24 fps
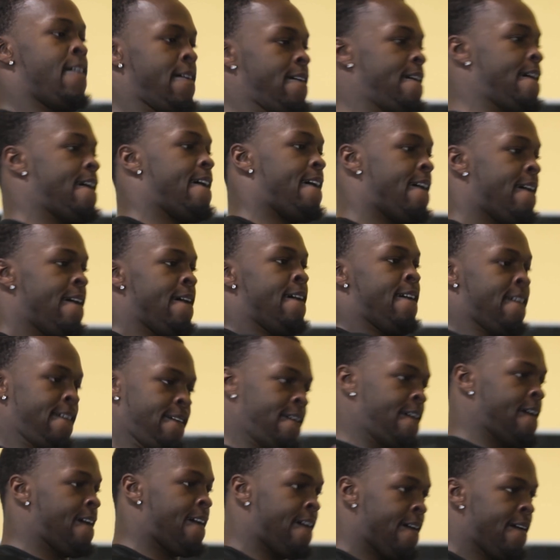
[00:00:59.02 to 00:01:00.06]
Coming out of high
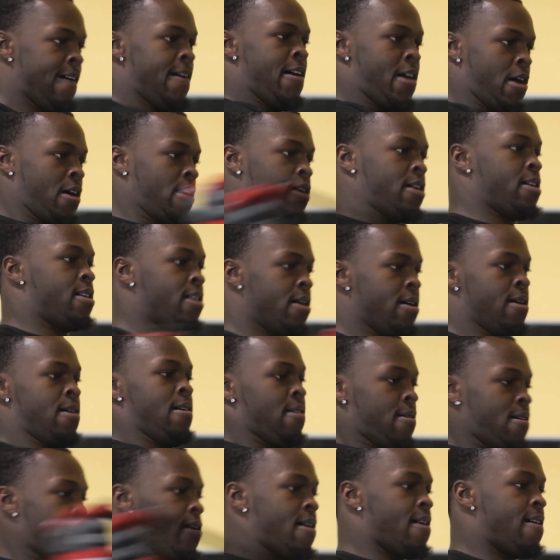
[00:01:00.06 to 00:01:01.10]
school, I was recruited as a
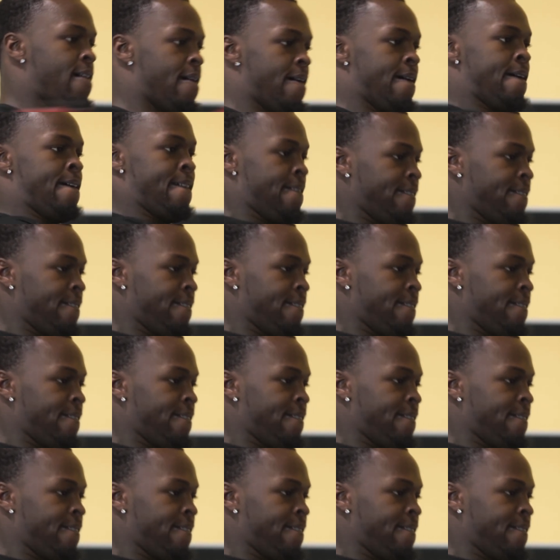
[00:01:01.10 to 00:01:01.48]
safety,